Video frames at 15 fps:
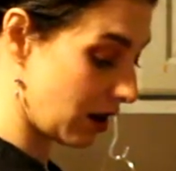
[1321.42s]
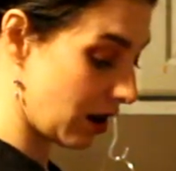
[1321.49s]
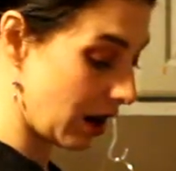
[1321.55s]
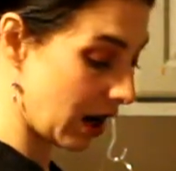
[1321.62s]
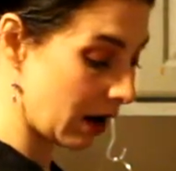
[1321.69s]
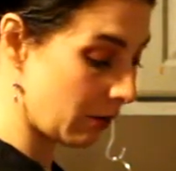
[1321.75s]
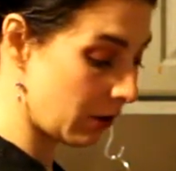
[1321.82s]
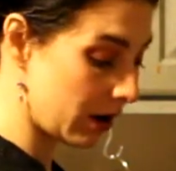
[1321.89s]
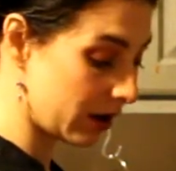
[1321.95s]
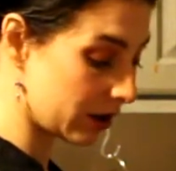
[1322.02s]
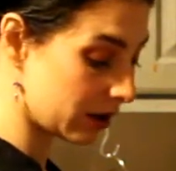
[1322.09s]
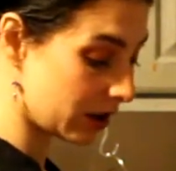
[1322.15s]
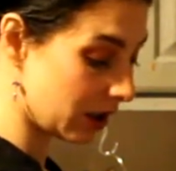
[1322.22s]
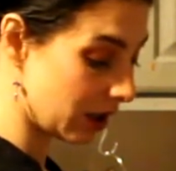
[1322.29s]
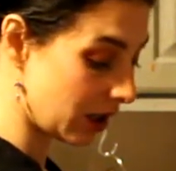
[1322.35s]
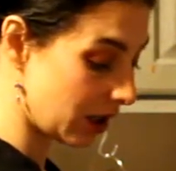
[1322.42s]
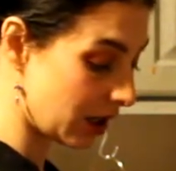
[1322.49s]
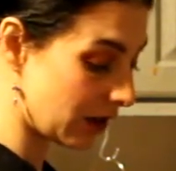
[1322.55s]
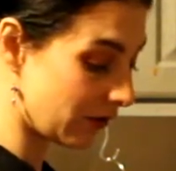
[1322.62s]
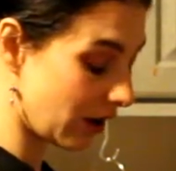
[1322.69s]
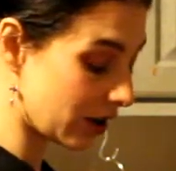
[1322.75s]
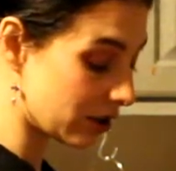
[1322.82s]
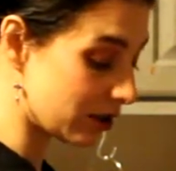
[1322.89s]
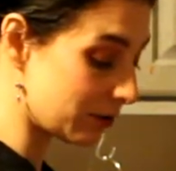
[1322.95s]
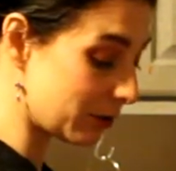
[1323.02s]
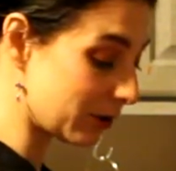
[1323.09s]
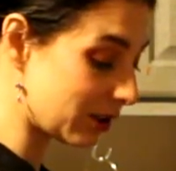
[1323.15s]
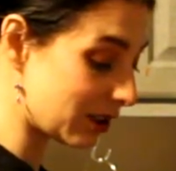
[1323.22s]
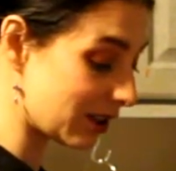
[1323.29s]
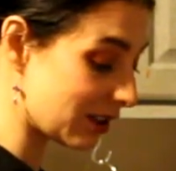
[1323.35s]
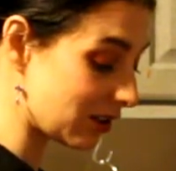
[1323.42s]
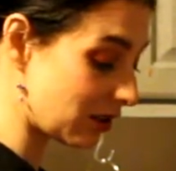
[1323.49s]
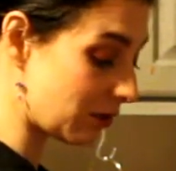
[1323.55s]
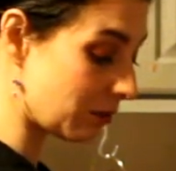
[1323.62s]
I want the vegetables to still